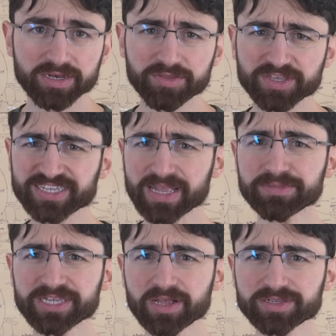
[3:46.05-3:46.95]
Did the
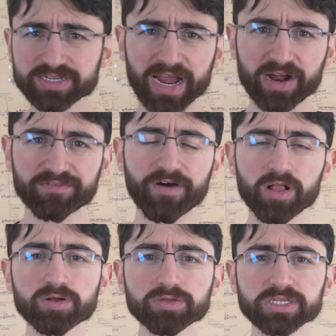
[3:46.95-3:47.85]
stem cells and hair
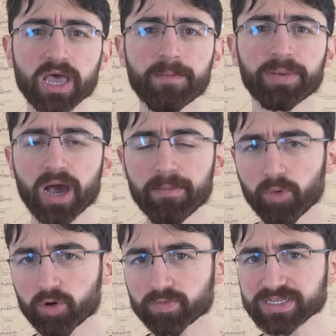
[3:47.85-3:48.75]
follicles become
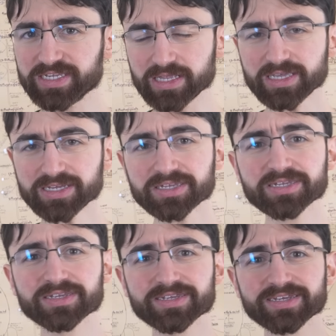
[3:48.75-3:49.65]
more resilient?